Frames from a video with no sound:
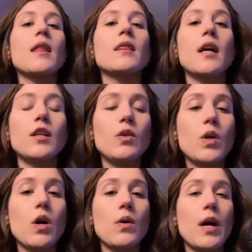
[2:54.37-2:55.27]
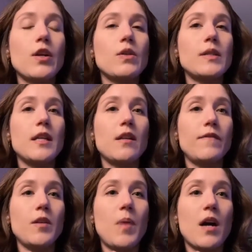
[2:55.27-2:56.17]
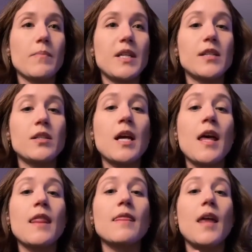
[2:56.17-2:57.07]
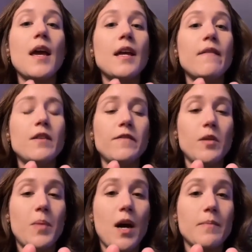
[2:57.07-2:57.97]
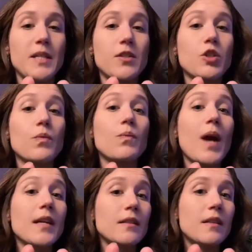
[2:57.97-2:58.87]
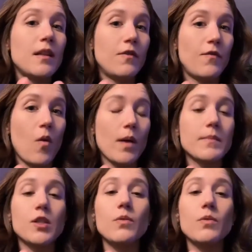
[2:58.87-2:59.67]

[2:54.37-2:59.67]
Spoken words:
Then you go and you see the phlebotomist. They give the phlebotomist directly the forms. You